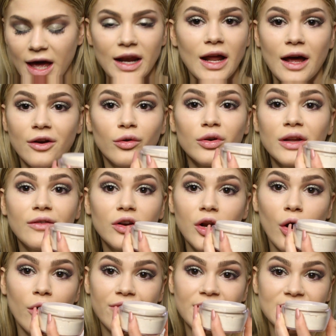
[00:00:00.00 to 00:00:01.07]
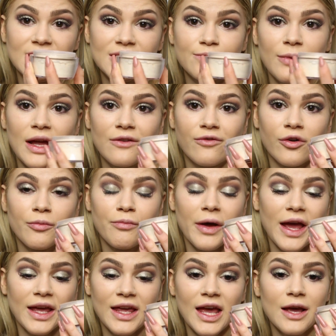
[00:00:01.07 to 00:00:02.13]
And I don't even know if this is made for
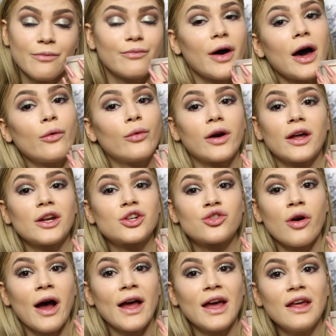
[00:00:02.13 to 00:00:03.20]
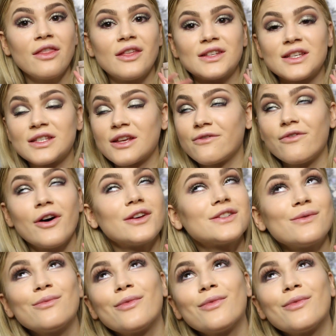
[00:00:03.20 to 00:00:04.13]
baking, but we're gonna try it. This is a first